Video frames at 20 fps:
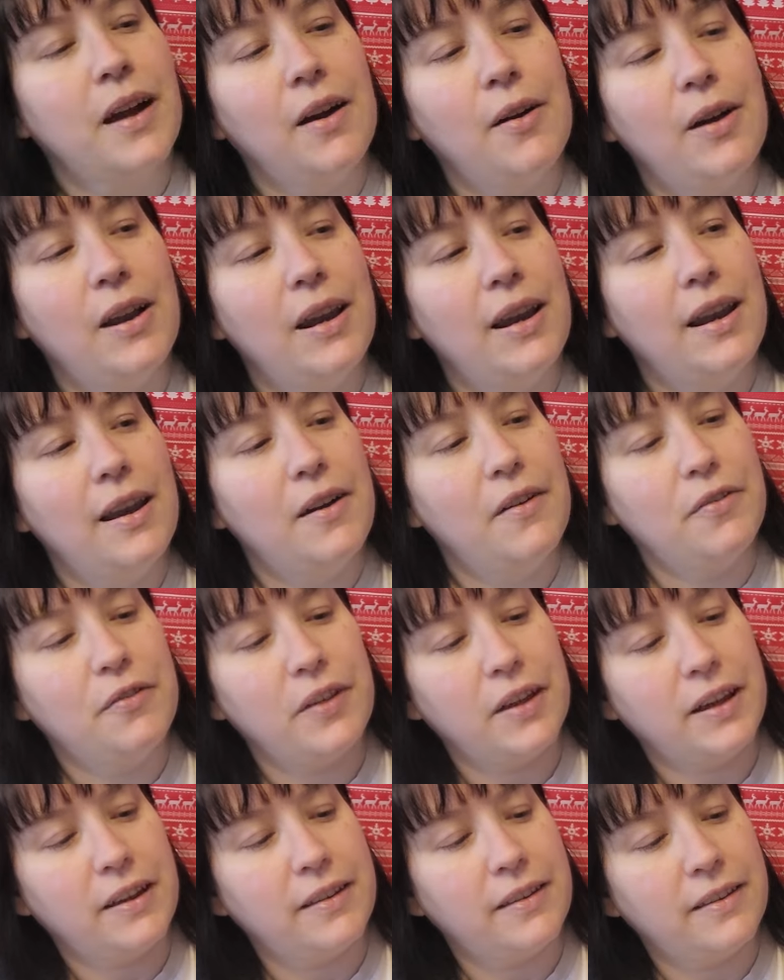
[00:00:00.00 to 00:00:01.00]
Oh, I love
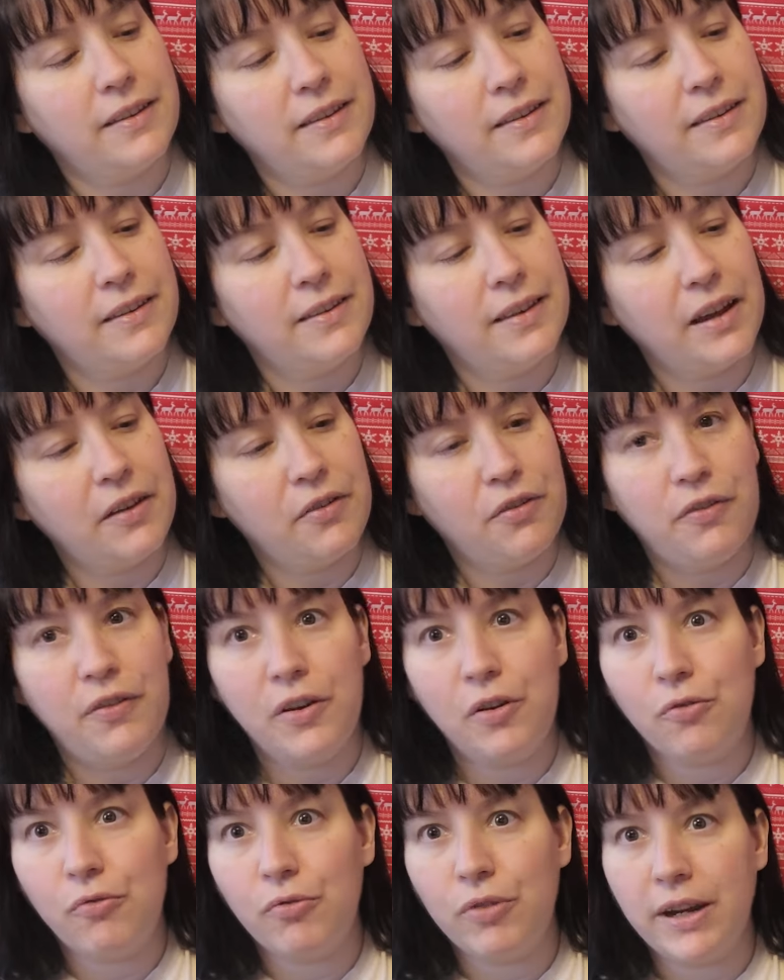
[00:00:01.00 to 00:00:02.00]
these. They
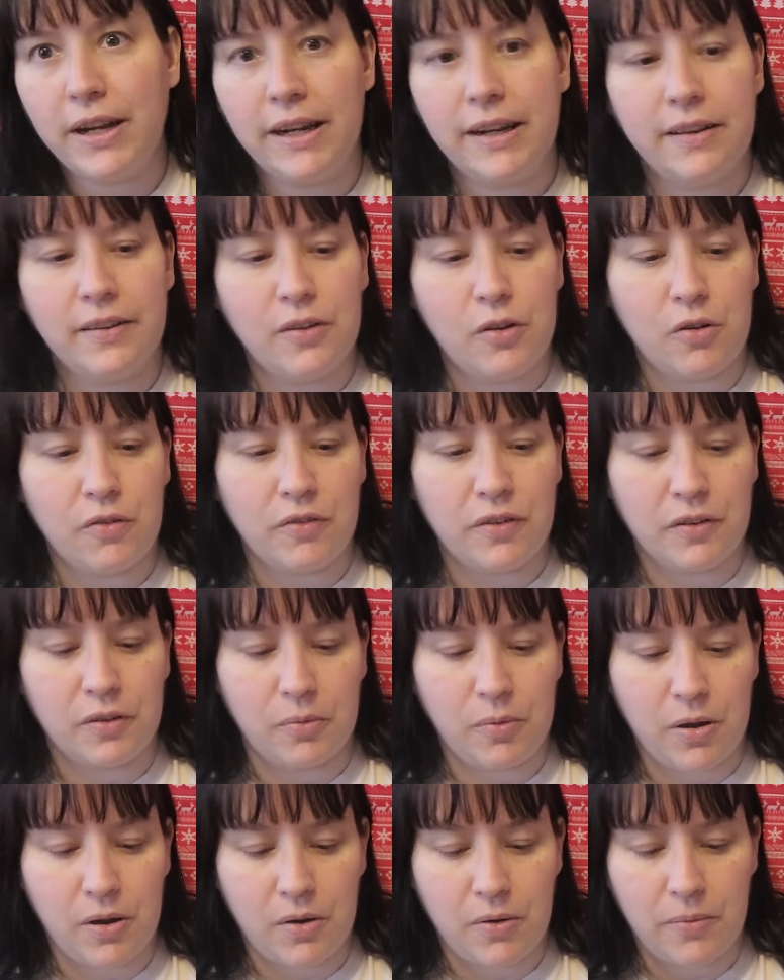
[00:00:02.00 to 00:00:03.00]
feel really soft
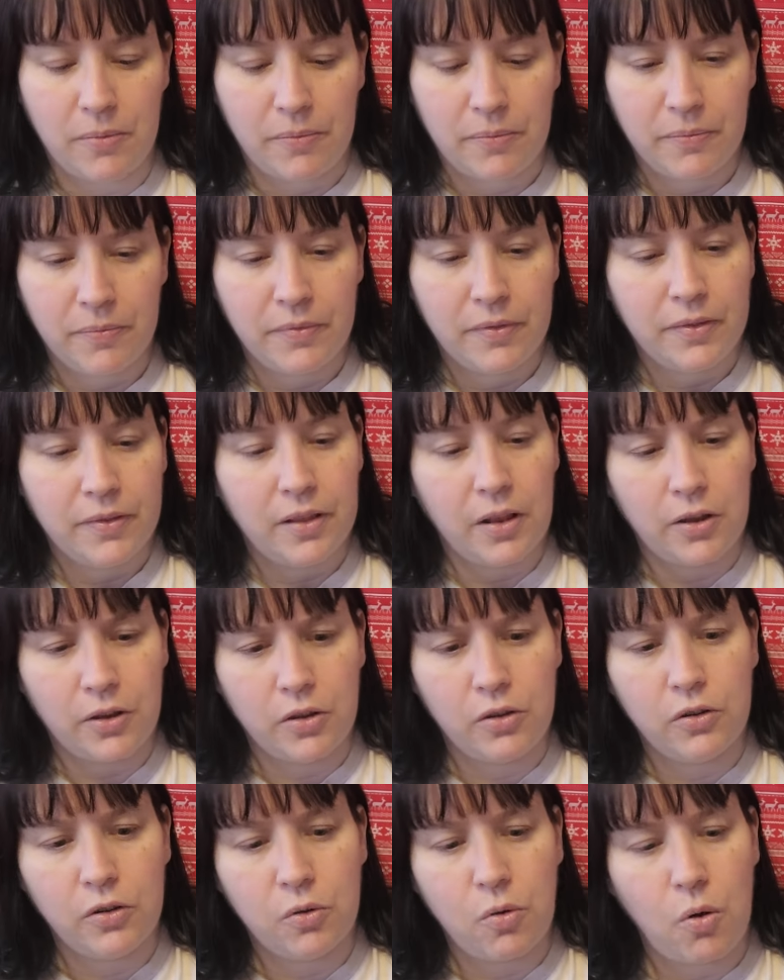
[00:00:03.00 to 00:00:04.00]
as well,
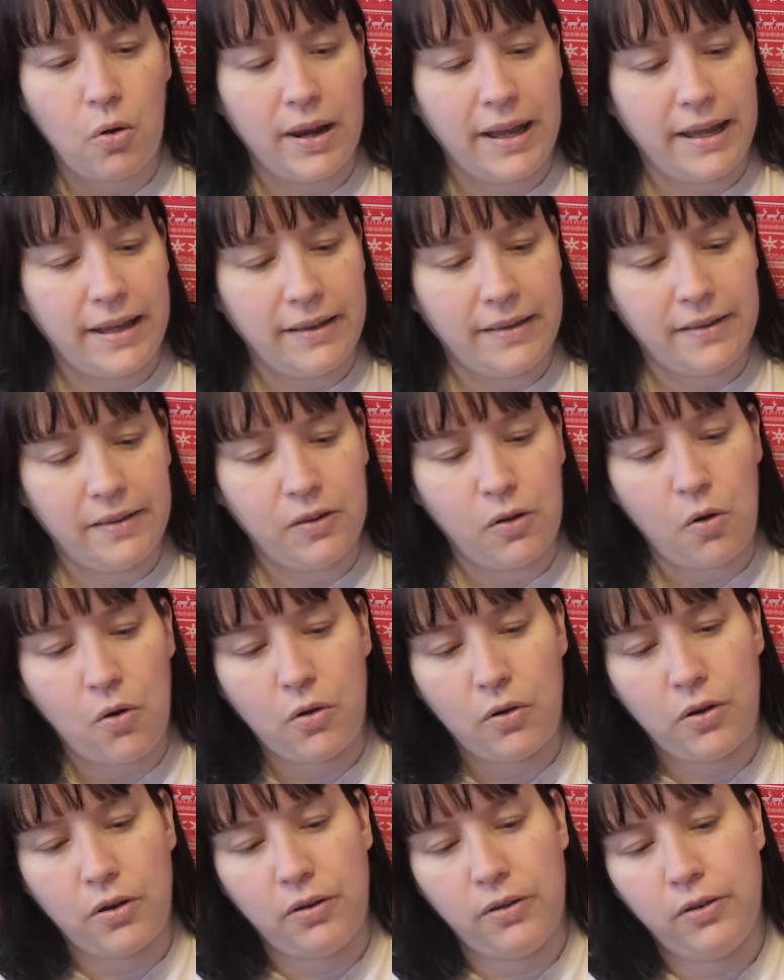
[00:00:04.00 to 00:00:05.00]
like good quality
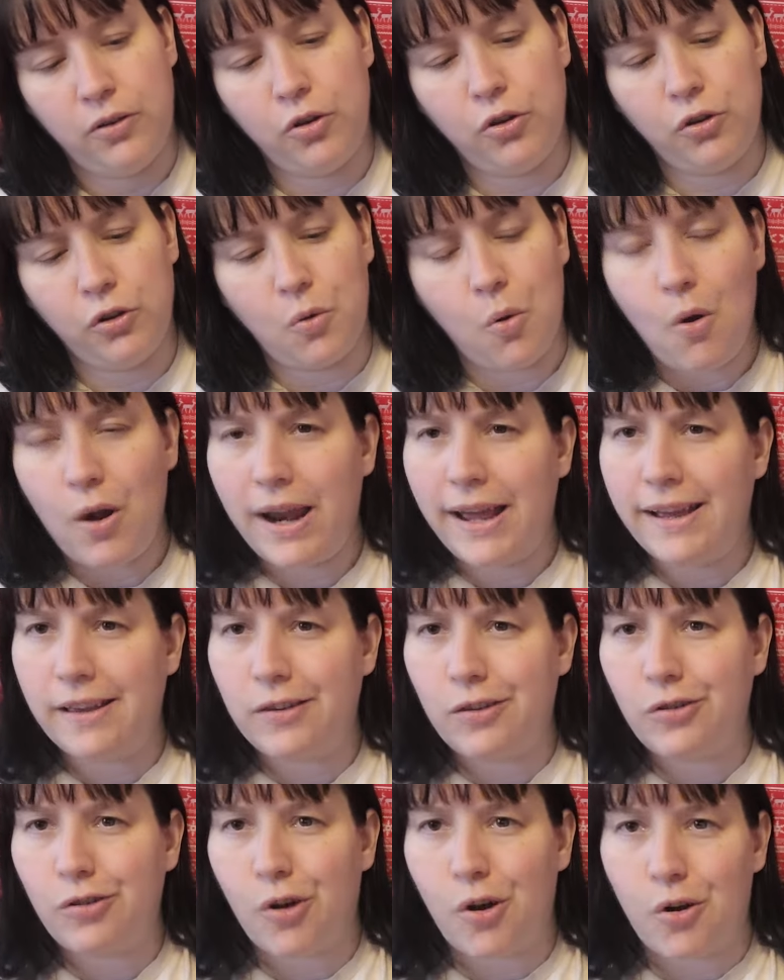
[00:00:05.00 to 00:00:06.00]
sock. Good quality
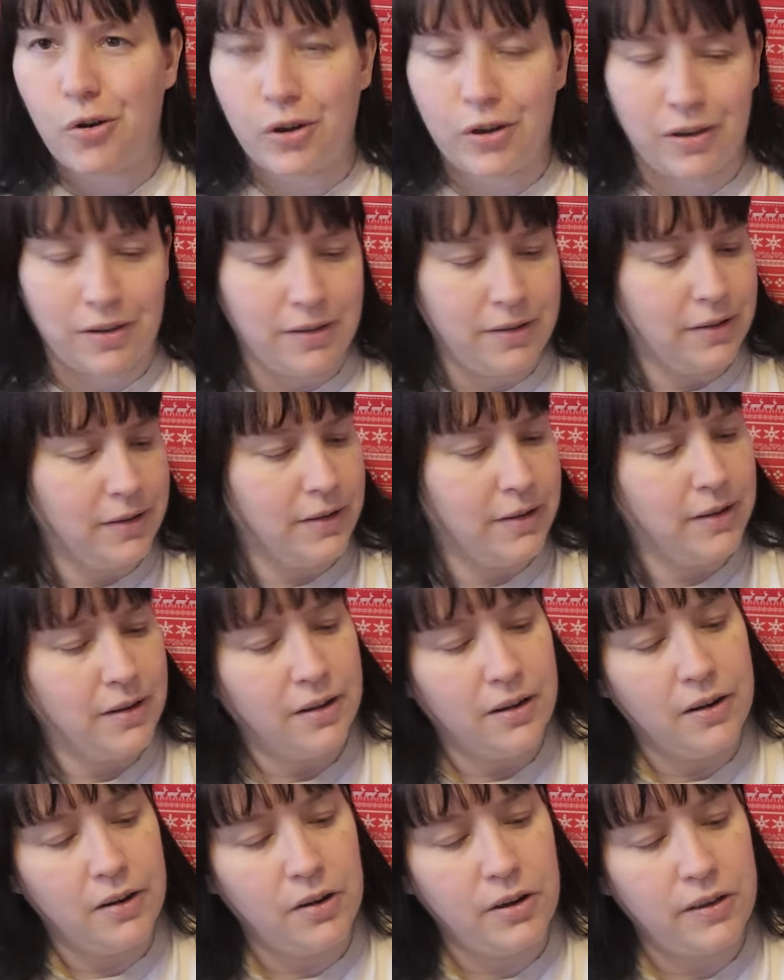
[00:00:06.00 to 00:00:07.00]
sock.
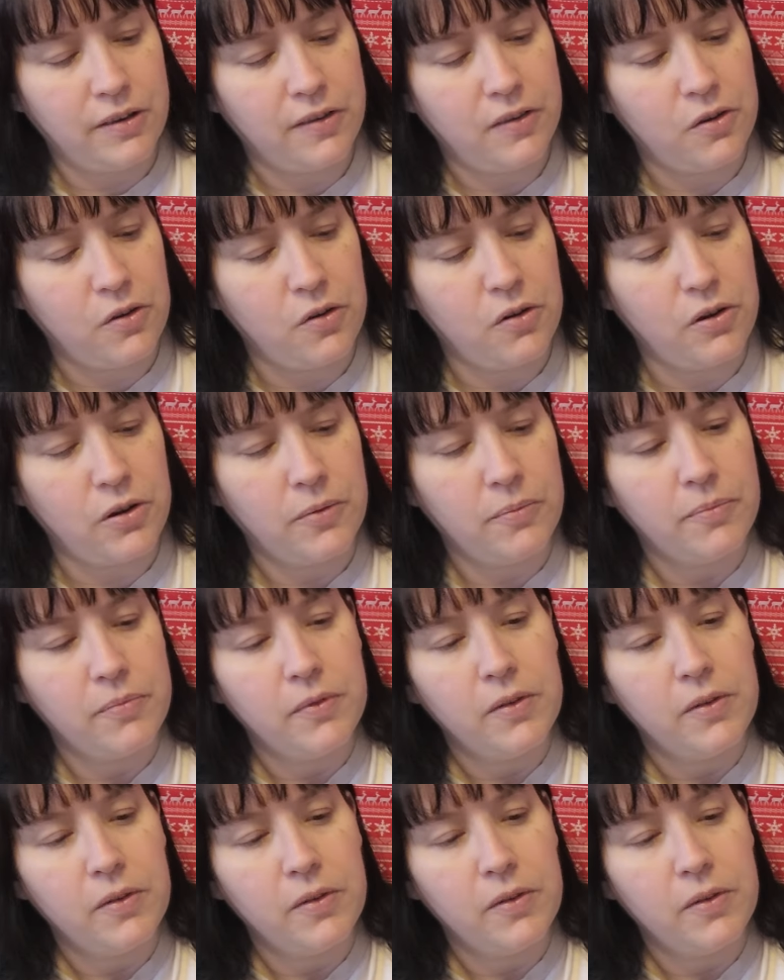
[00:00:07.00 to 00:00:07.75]
Nice sock.